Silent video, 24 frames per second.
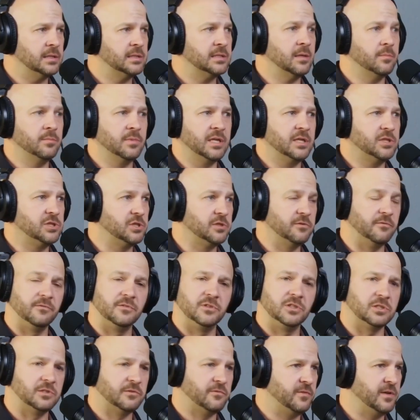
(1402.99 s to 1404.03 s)
and some days you
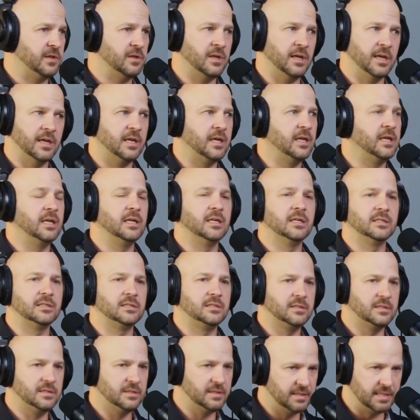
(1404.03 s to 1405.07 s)
just feel like you need
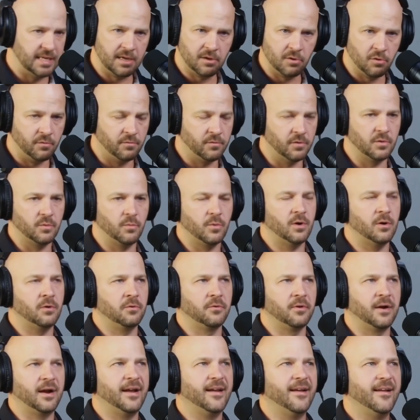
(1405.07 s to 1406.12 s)
to take over the
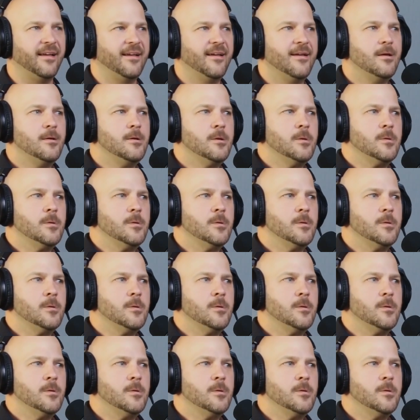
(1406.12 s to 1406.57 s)
world, right?